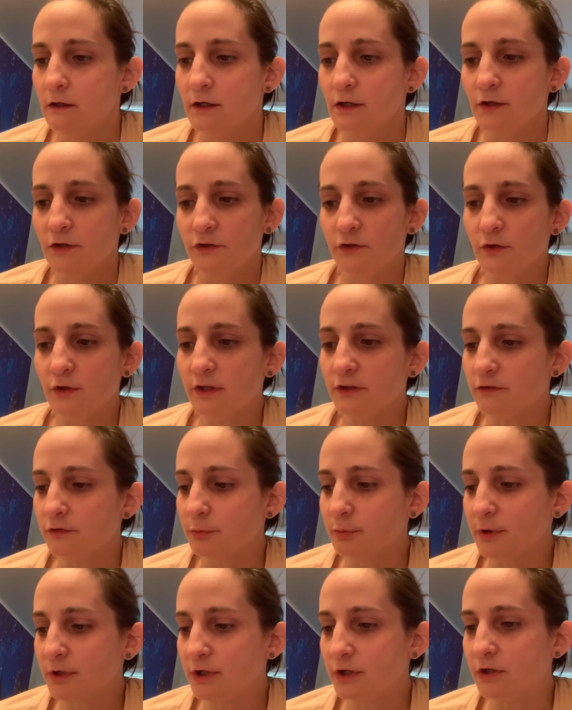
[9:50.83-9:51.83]
So these are
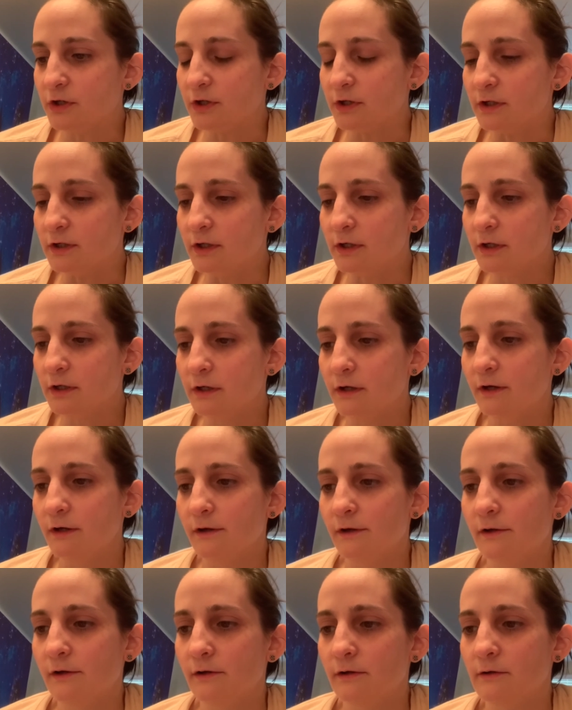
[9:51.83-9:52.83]
pretty good.
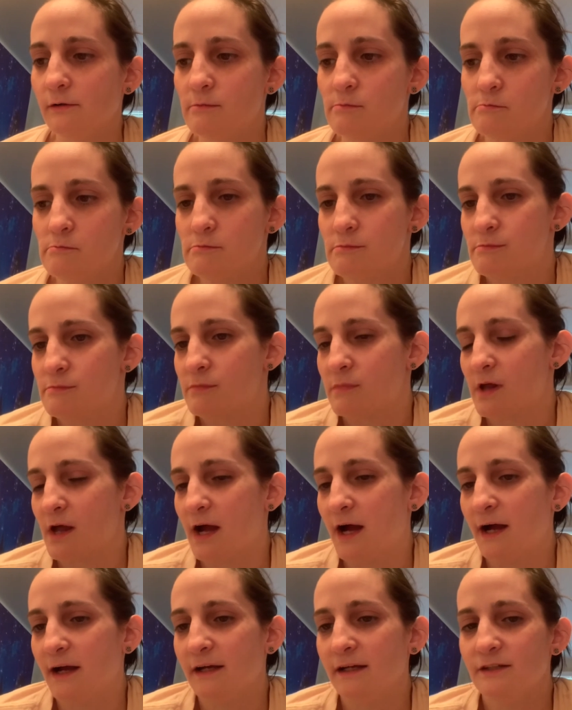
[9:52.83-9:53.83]

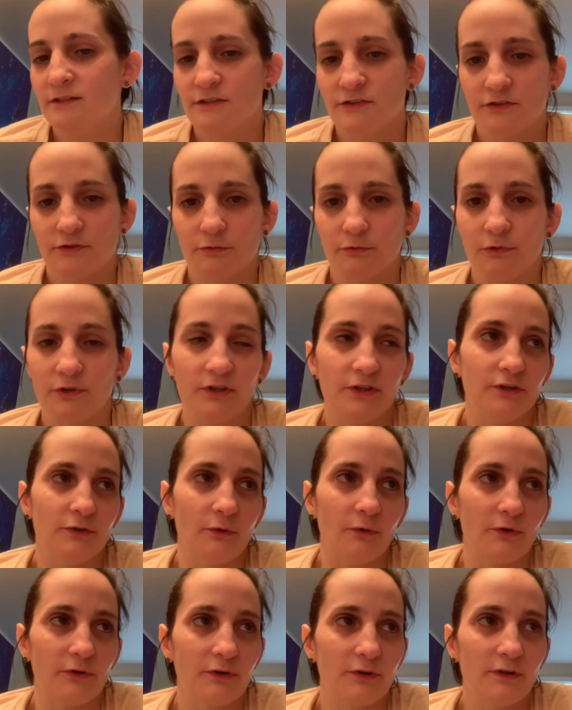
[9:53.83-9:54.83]
I just wouldn't
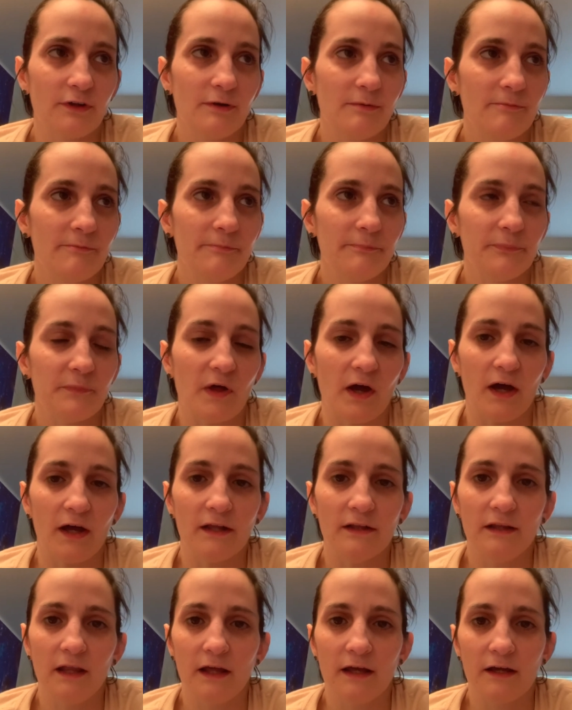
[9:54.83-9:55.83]
order them. I
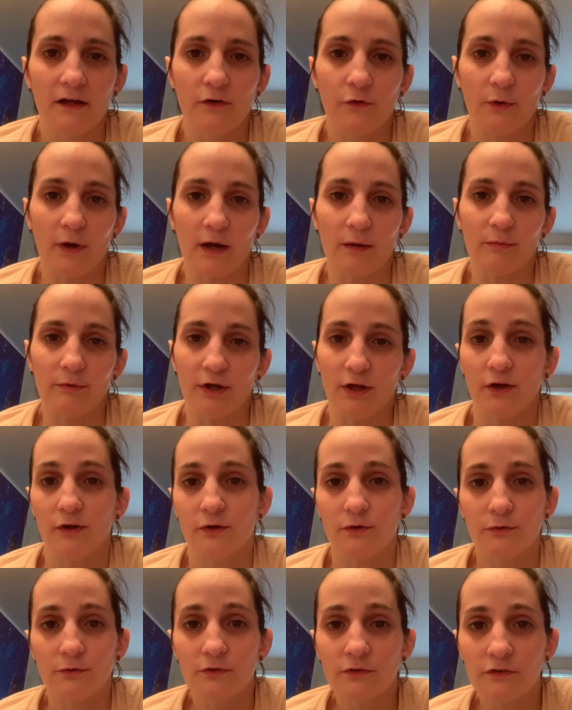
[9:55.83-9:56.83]
like crab
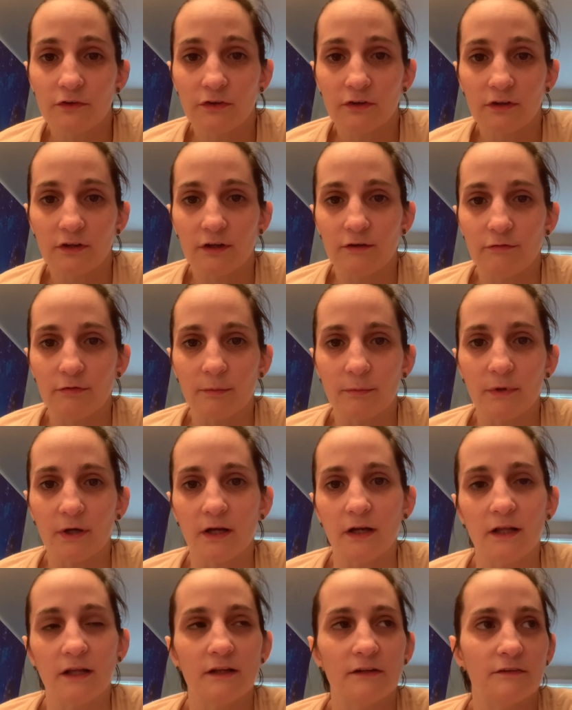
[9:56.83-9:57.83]
rangoons. If I'm
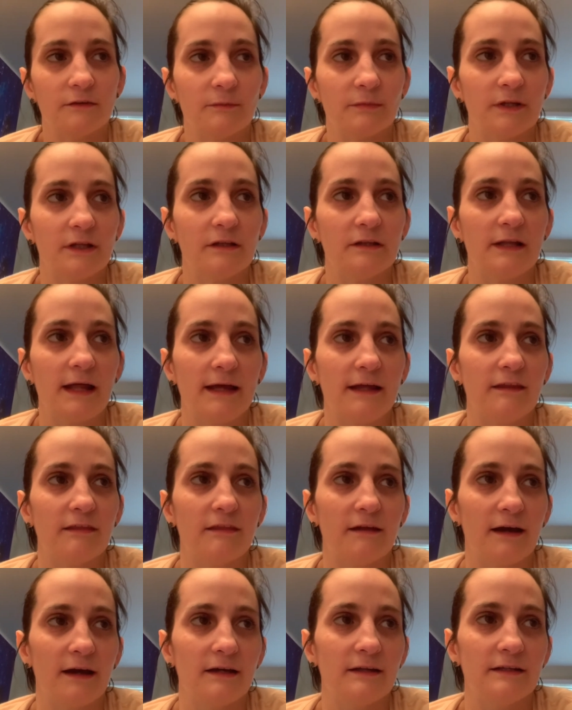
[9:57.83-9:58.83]
gonna get something like
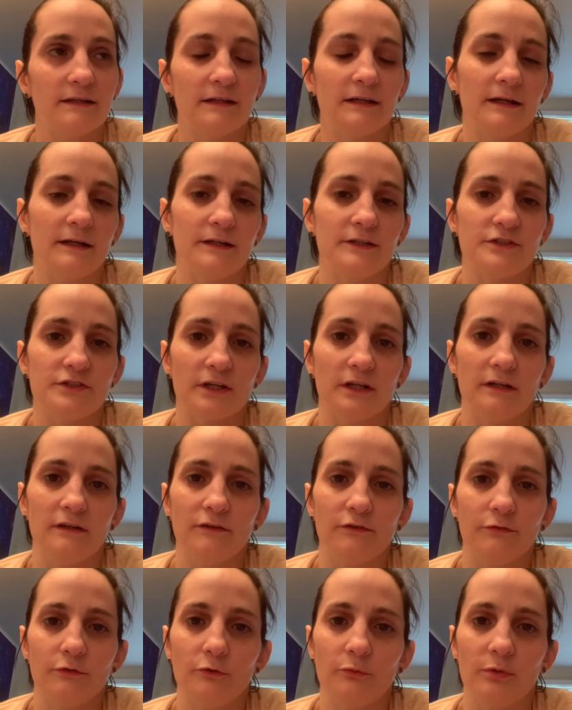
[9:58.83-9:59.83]
that at a
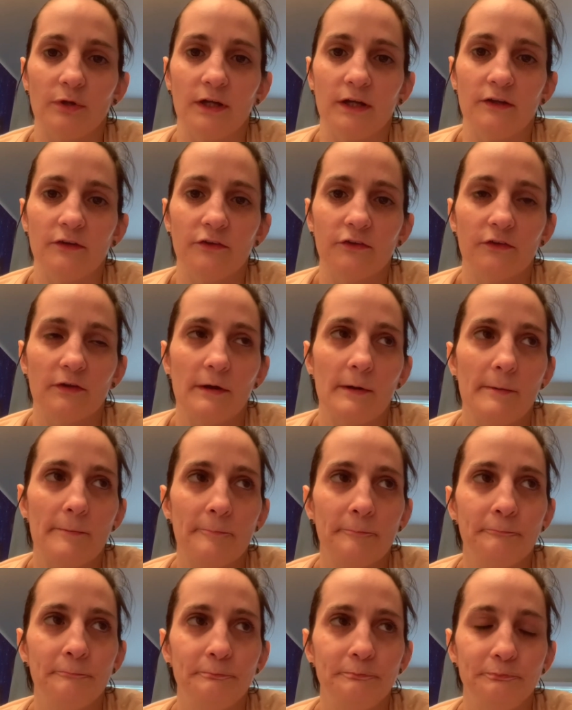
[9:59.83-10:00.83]
Chinese food like place.
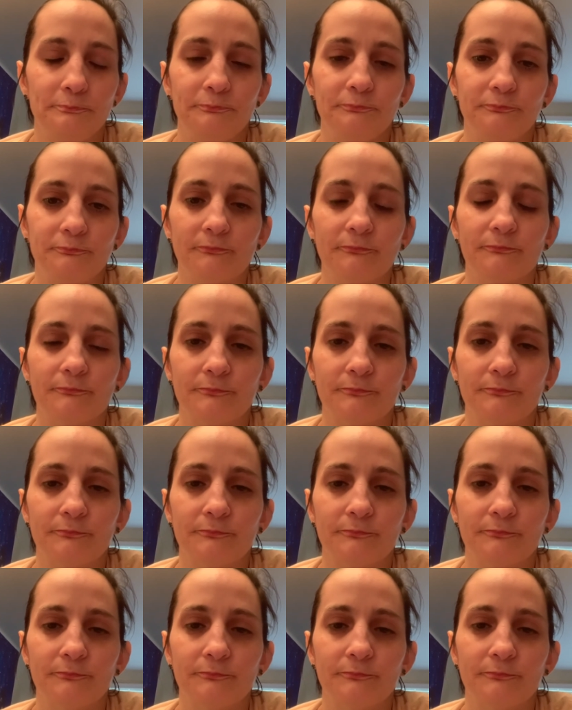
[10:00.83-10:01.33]
Mm-hmm.